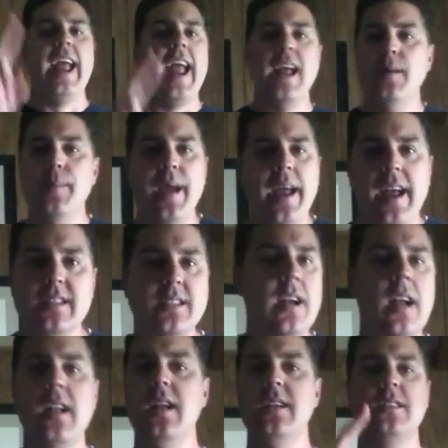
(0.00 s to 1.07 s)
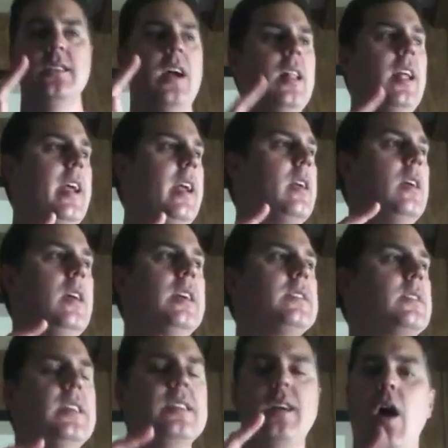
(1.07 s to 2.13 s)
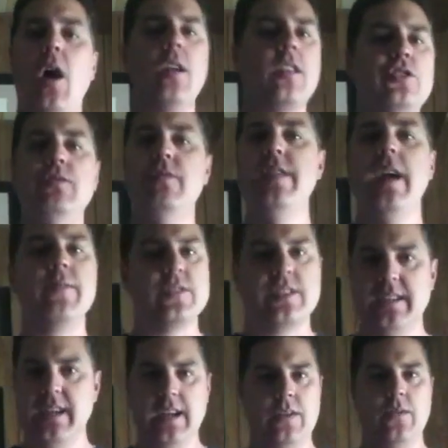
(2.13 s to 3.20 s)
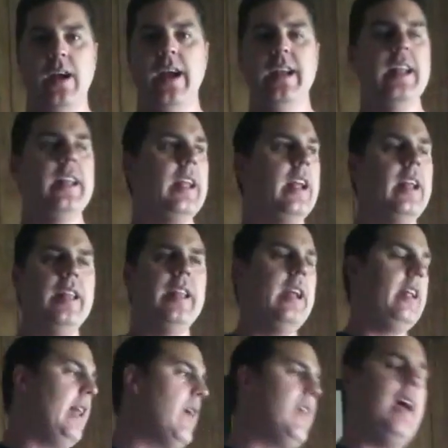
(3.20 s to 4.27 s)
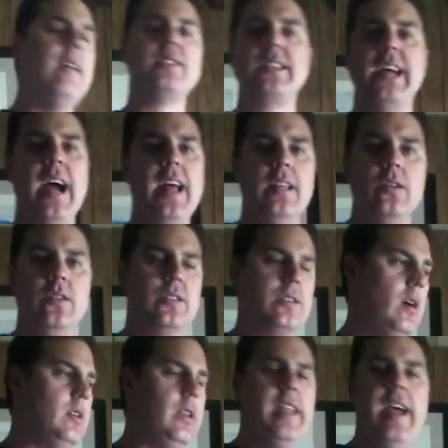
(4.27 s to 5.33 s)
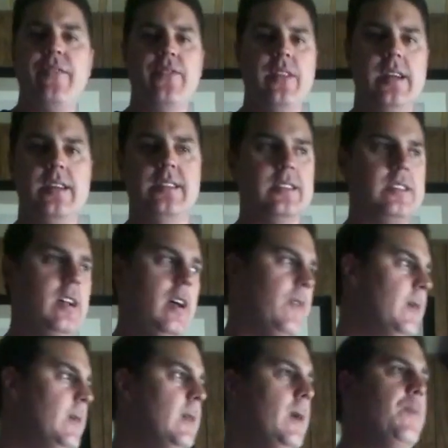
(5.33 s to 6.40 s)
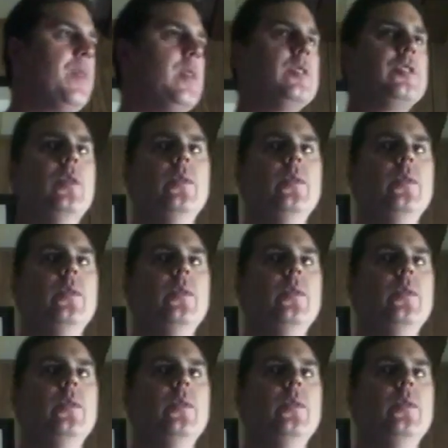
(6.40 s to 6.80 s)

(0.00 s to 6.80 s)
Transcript: anime. It's an art that you've never seen, right? And now they have Skylanders on Netflix and stuff. So